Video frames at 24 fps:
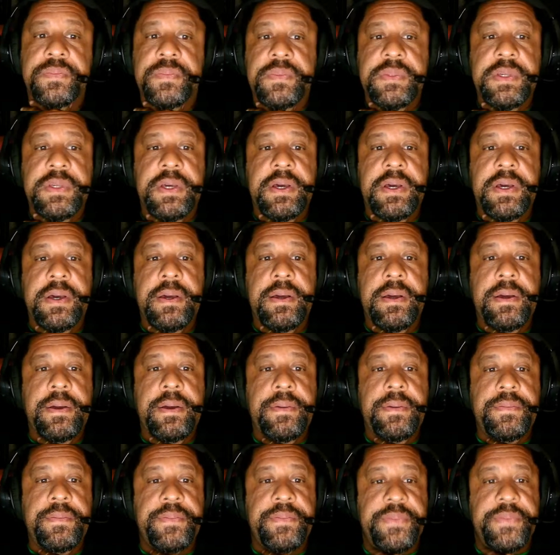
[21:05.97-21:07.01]
the
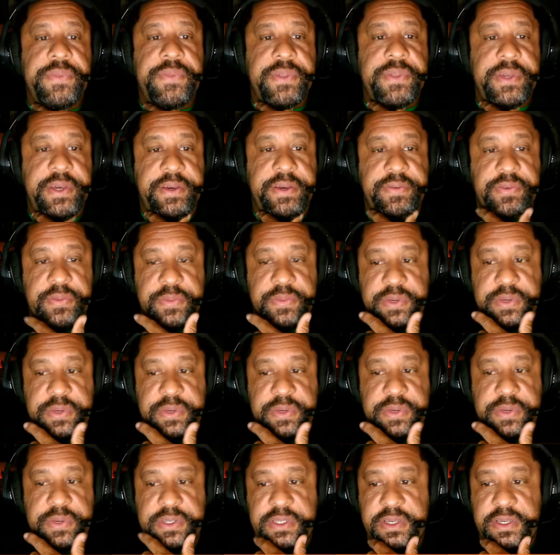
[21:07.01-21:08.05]
FMS
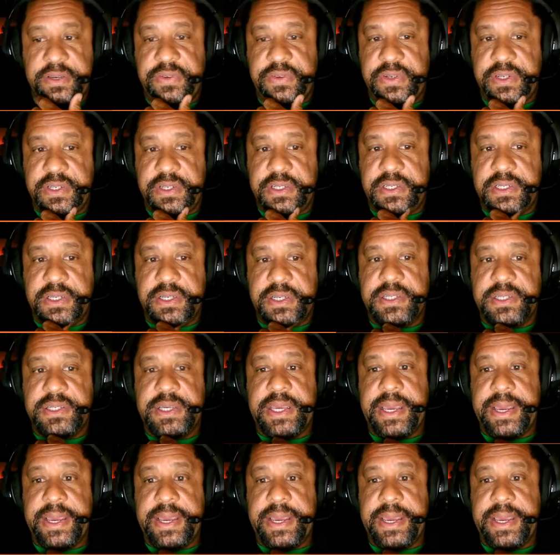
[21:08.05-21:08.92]
F-86, and